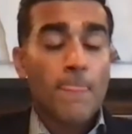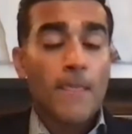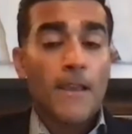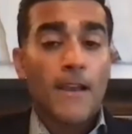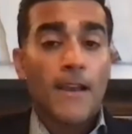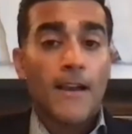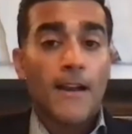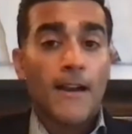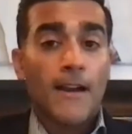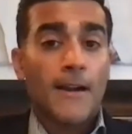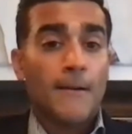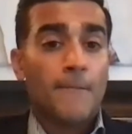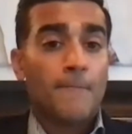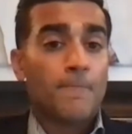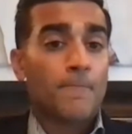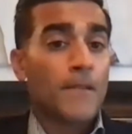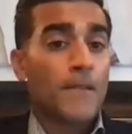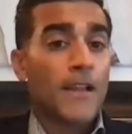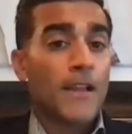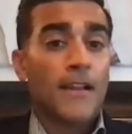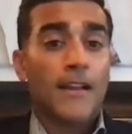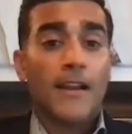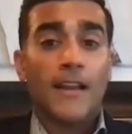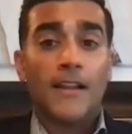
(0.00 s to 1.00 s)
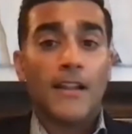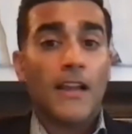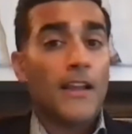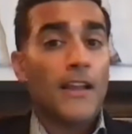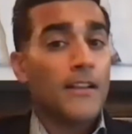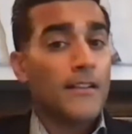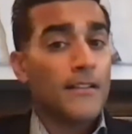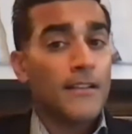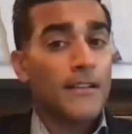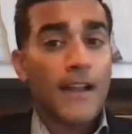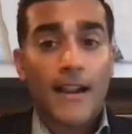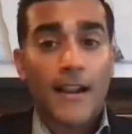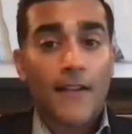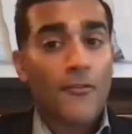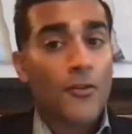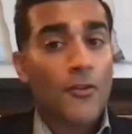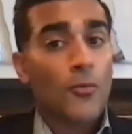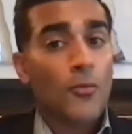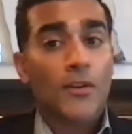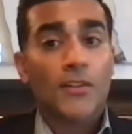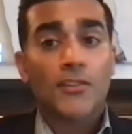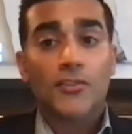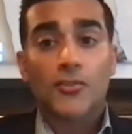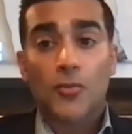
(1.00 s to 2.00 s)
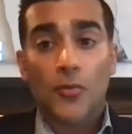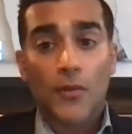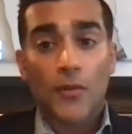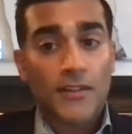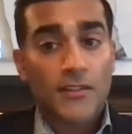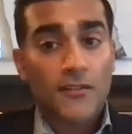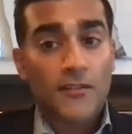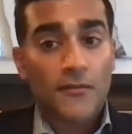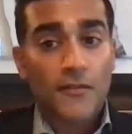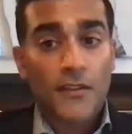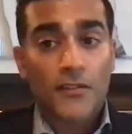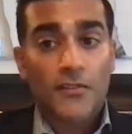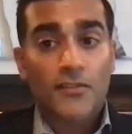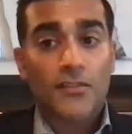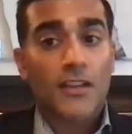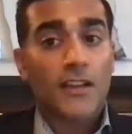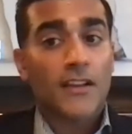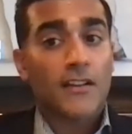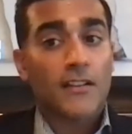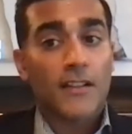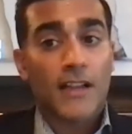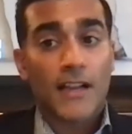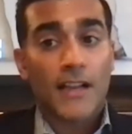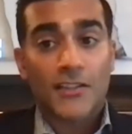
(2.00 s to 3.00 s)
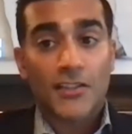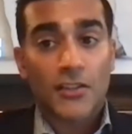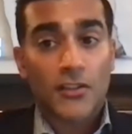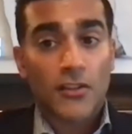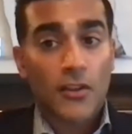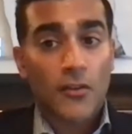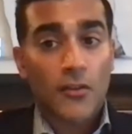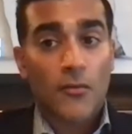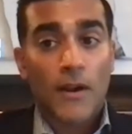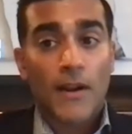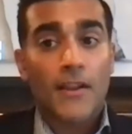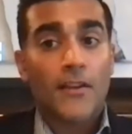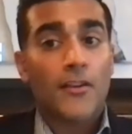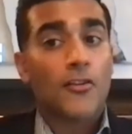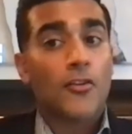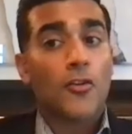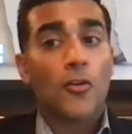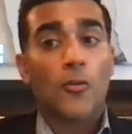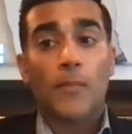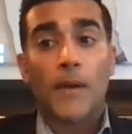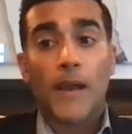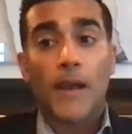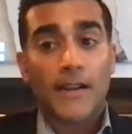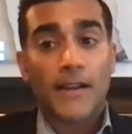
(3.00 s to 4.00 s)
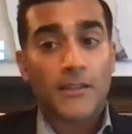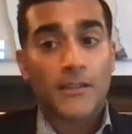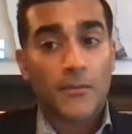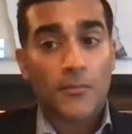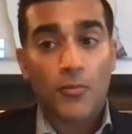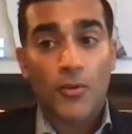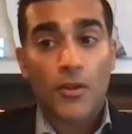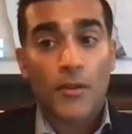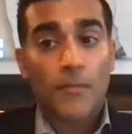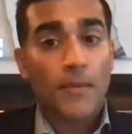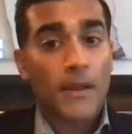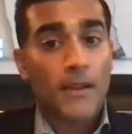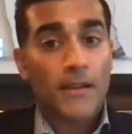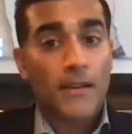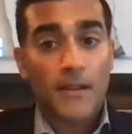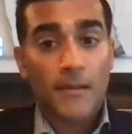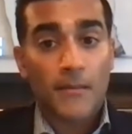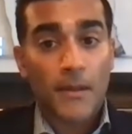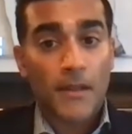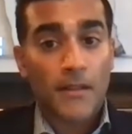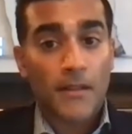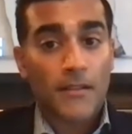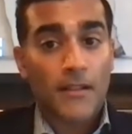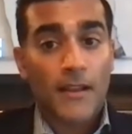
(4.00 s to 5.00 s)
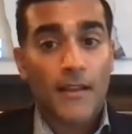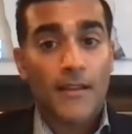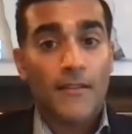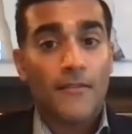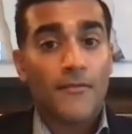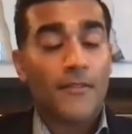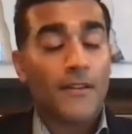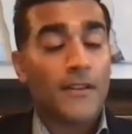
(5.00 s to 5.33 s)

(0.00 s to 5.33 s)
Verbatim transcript: Um, right. I, I, not everyone is going to feel psychologically ready to go back to pre-pandemic life.